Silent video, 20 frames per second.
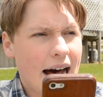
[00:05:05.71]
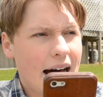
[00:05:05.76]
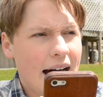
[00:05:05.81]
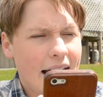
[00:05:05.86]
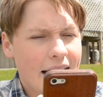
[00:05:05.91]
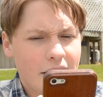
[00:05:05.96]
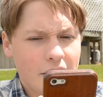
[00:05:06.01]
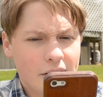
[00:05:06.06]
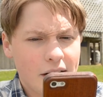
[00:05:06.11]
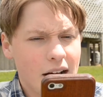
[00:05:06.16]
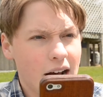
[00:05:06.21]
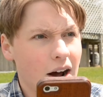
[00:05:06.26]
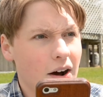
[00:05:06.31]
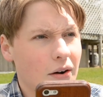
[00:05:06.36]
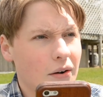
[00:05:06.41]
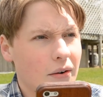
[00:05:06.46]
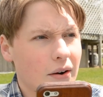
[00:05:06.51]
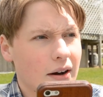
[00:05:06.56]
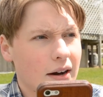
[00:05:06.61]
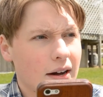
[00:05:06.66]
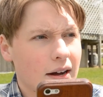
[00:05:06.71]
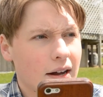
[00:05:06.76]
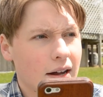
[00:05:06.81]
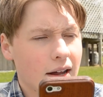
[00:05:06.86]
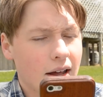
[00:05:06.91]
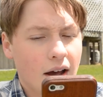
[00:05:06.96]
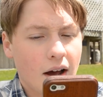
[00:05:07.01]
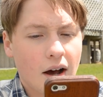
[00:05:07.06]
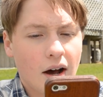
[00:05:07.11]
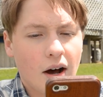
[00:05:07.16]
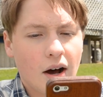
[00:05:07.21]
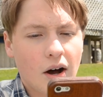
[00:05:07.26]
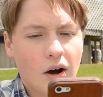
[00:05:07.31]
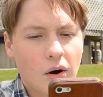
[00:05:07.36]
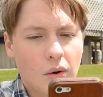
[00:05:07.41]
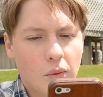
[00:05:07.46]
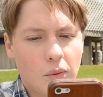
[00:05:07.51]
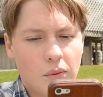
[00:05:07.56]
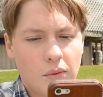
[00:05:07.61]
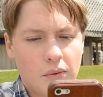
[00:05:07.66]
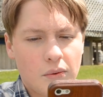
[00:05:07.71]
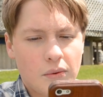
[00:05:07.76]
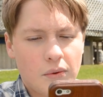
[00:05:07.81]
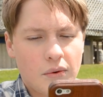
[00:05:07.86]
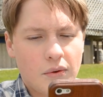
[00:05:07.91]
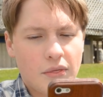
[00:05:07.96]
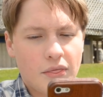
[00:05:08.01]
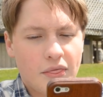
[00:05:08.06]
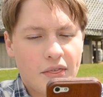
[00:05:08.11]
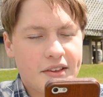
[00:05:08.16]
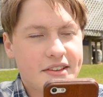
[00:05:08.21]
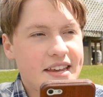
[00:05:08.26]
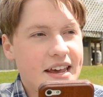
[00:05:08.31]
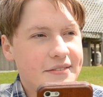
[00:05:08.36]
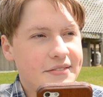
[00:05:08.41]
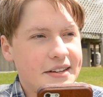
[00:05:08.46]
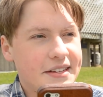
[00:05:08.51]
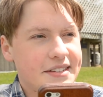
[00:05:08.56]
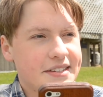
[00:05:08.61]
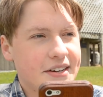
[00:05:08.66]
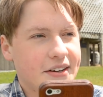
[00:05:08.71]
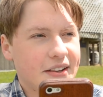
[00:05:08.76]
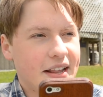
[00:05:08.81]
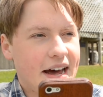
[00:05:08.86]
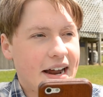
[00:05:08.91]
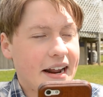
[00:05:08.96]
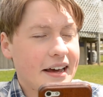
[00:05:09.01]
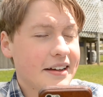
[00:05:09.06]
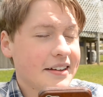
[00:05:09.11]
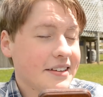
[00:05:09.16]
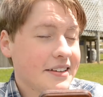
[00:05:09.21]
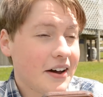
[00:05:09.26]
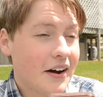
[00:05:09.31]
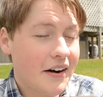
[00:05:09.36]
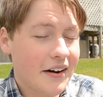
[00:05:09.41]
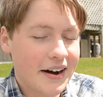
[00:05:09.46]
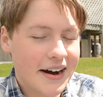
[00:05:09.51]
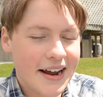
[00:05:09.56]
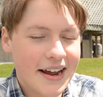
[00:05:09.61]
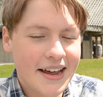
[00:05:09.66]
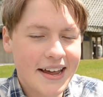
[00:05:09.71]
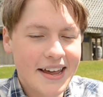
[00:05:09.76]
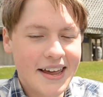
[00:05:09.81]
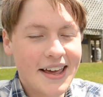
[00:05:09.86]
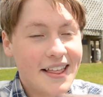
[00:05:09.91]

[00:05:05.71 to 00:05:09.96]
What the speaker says: I don't know. Oh, the safety's still on. Sorry.